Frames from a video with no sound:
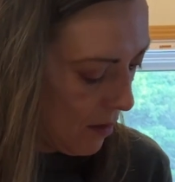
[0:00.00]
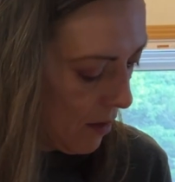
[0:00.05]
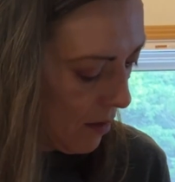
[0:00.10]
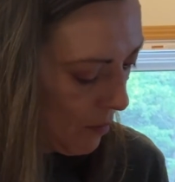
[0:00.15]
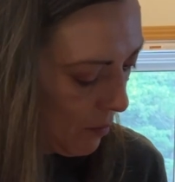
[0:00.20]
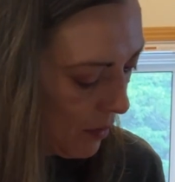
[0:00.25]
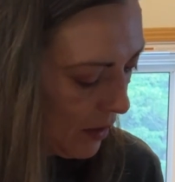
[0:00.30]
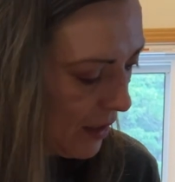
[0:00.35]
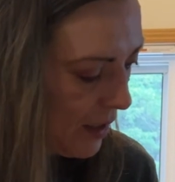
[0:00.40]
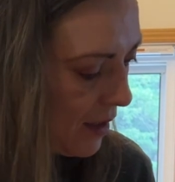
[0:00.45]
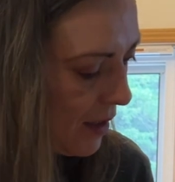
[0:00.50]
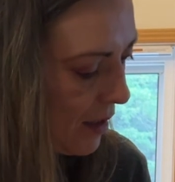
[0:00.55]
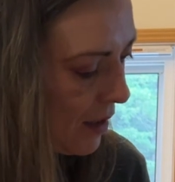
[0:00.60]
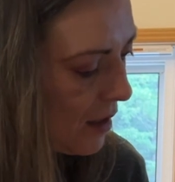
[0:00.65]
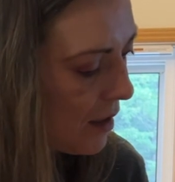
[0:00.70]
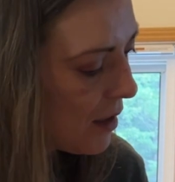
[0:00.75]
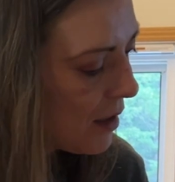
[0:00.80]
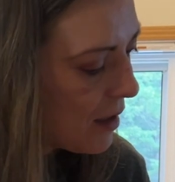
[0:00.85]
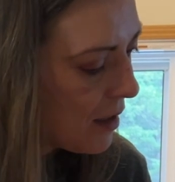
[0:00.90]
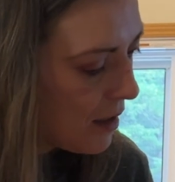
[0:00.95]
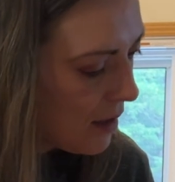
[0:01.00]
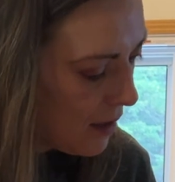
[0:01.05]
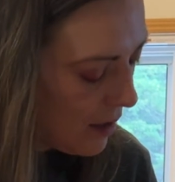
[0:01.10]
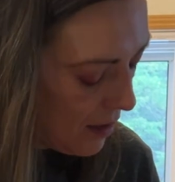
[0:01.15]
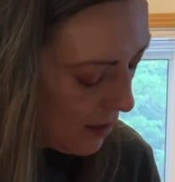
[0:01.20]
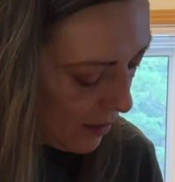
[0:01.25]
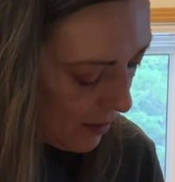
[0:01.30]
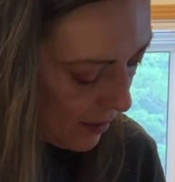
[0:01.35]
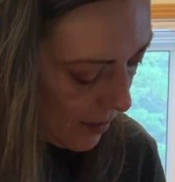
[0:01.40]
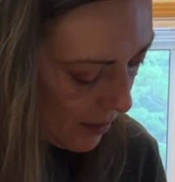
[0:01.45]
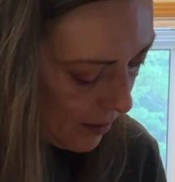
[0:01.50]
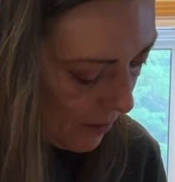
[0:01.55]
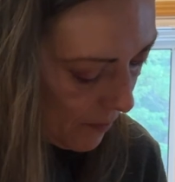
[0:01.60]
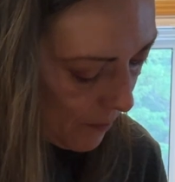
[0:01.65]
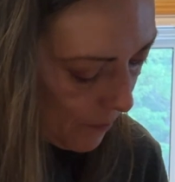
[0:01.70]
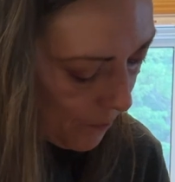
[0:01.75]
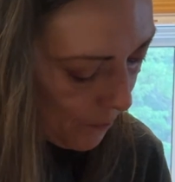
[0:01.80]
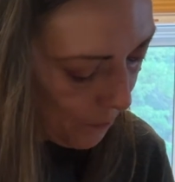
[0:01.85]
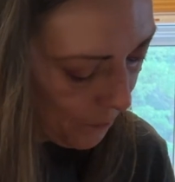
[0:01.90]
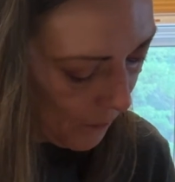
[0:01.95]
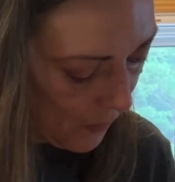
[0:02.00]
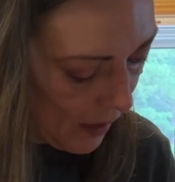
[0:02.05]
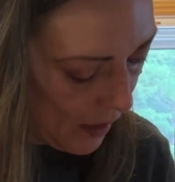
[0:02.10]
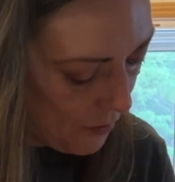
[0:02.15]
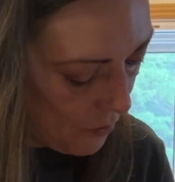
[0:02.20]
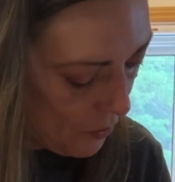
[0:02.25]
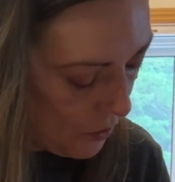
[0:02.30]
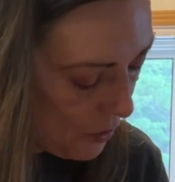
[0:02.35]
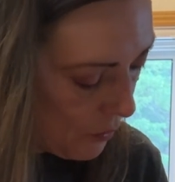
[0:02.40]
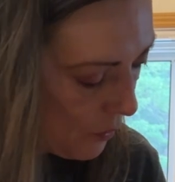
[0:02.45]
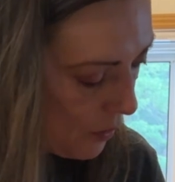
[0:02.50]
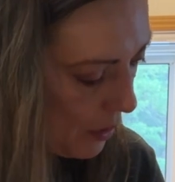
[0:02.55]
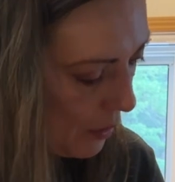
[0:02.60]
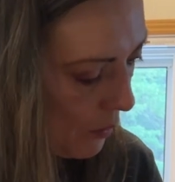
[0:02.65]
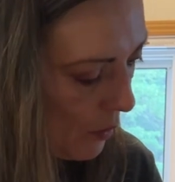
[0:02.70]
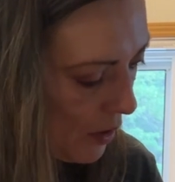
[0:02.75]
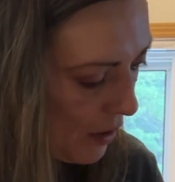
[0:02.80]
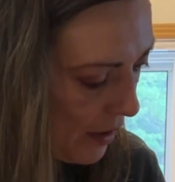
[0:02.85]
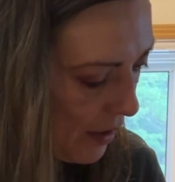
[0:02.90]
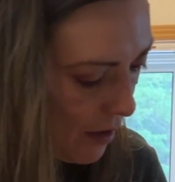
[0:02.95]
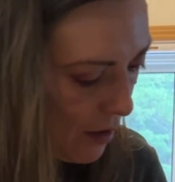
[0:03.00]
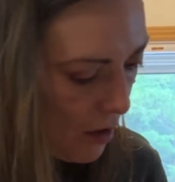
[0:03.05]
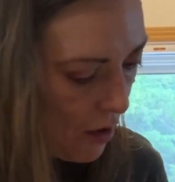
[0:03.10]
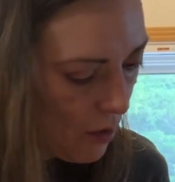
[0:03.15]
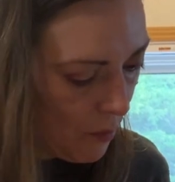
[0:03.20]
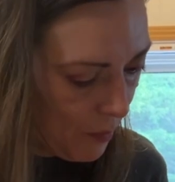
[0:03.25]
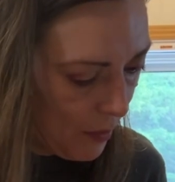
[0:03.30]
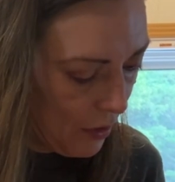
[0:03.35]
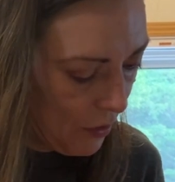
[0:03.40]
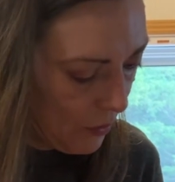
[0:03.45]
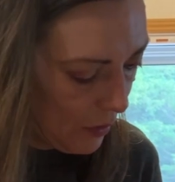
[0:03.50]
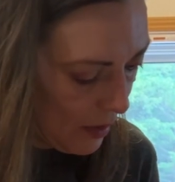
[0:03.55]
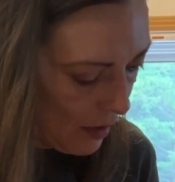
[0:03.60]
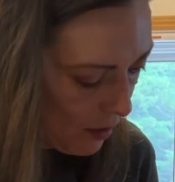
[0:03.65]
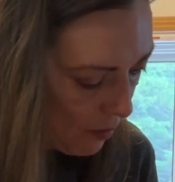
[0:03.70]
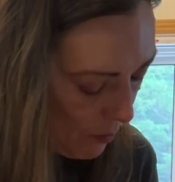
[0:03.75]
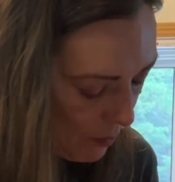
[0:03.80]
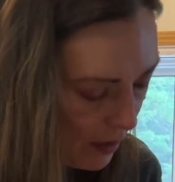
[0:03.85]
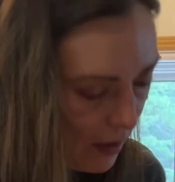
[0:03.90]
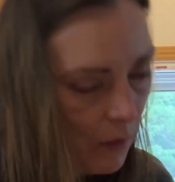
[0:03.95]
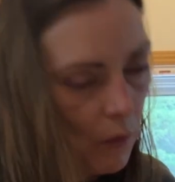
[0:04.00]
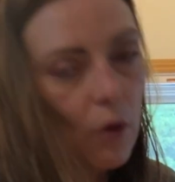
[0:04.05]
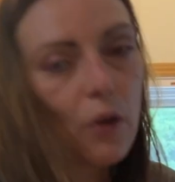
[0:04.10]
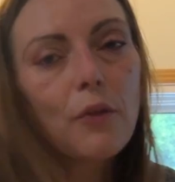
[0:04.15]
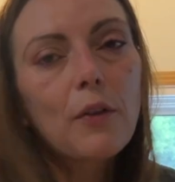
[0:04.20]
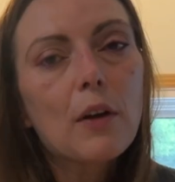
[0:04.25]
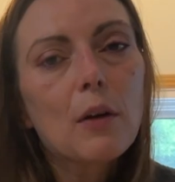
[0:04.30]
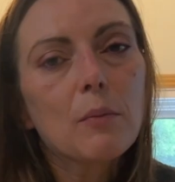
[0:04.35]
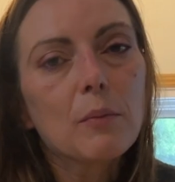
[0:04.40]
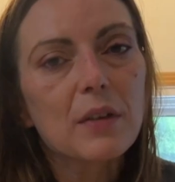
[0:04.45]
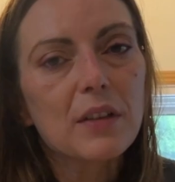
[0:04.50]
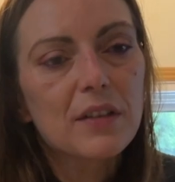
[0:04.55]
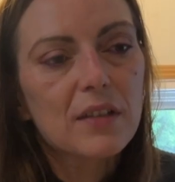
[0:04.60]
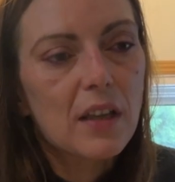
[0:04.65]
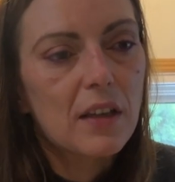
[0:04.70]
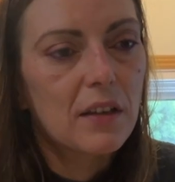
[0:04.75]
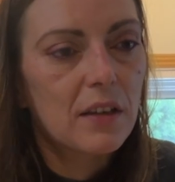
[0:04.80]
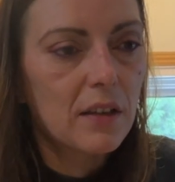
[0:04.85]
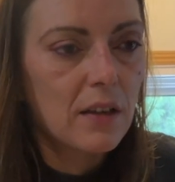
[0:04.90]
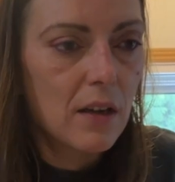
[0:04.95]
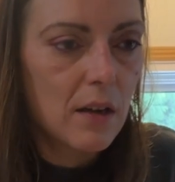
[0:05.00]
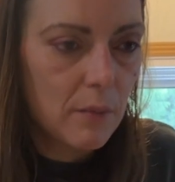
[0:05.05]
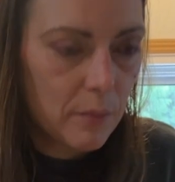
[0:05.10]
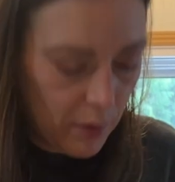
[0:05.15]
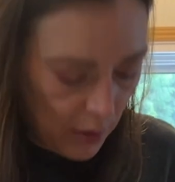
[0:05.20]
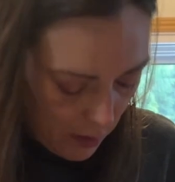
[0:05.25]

Please. I know you really want to help, but you can help me. Wolf help me set it up.